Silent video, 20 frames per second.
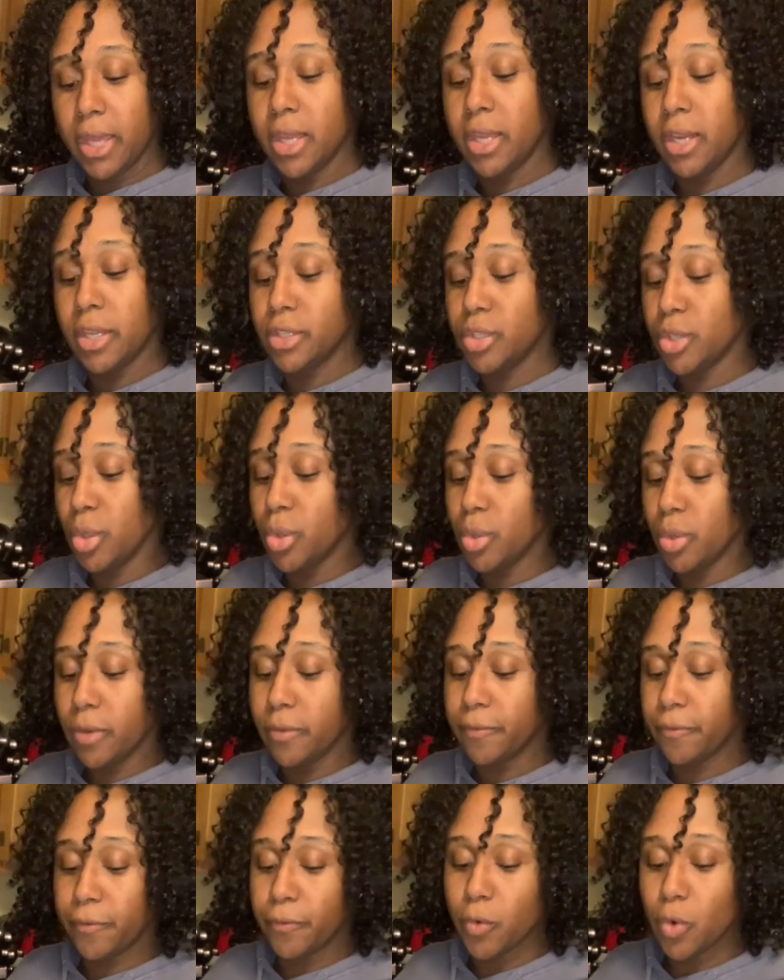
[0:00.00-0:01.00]
it a total of
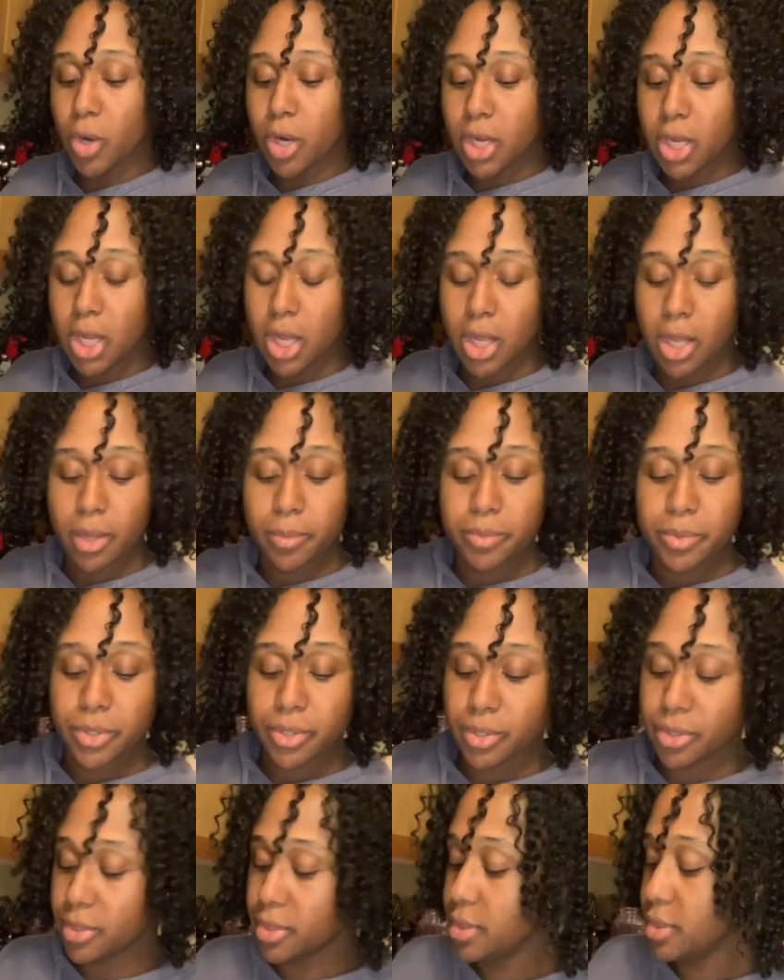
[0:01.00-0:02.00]
4
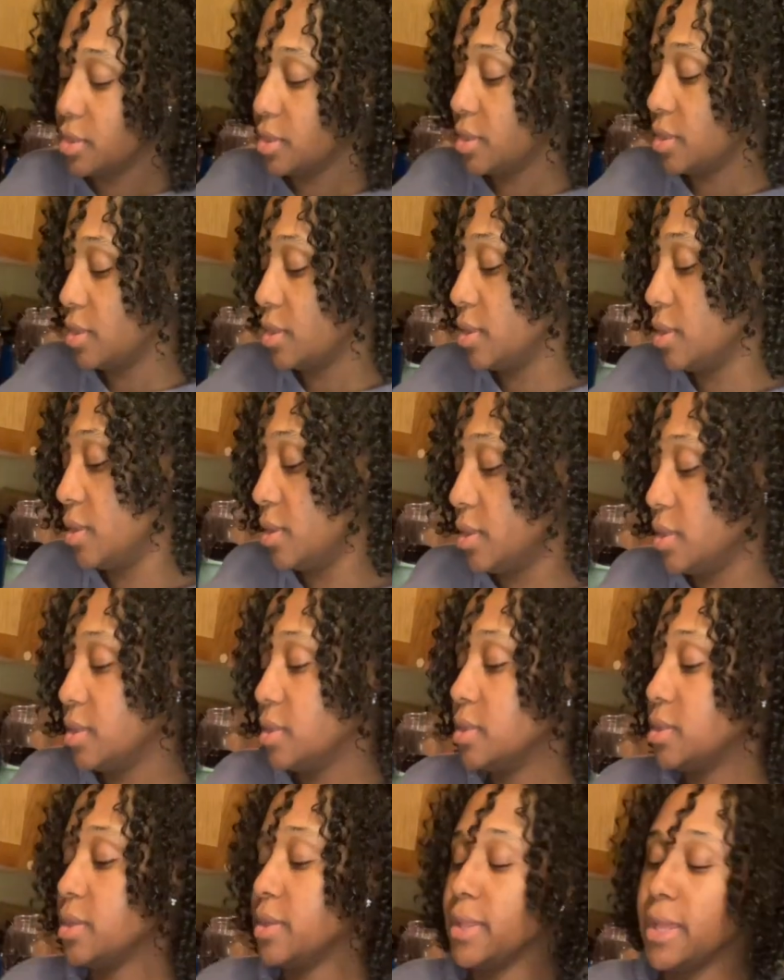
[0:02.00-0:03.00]
cups.
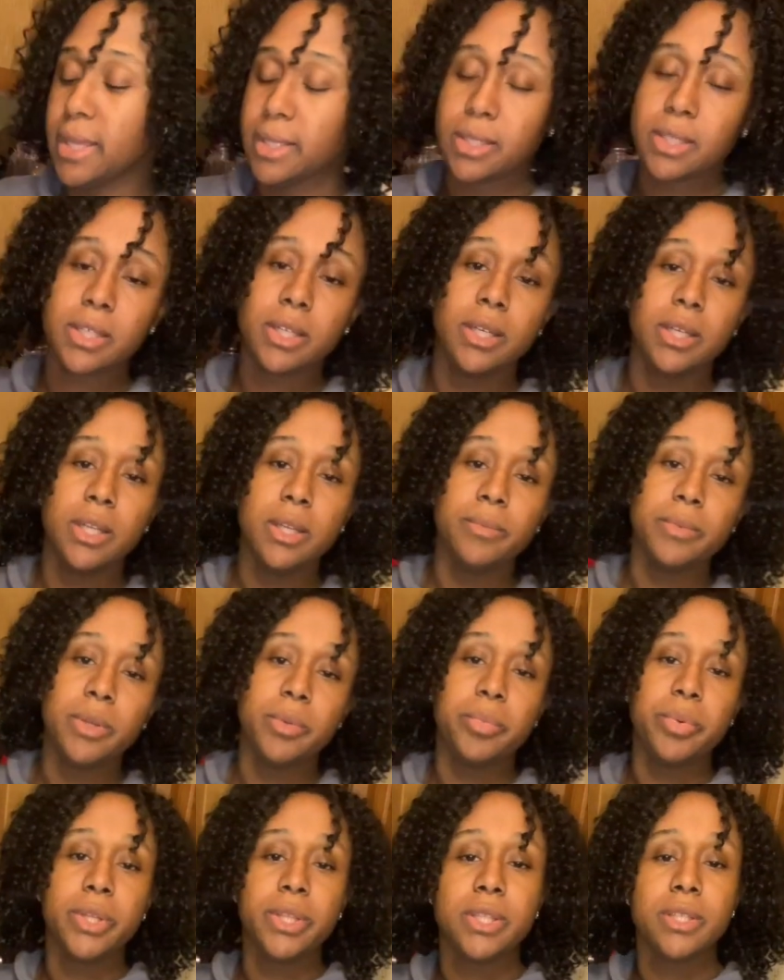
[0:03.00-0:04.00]
So that's good. I'm
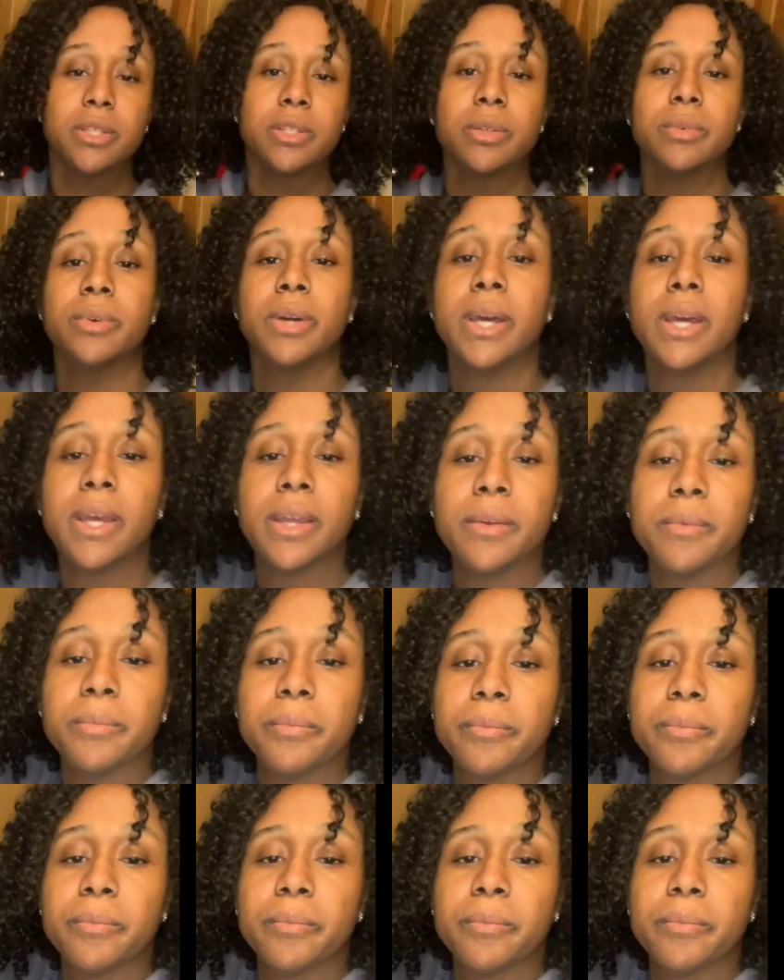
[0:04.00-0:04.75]
gonna put this away.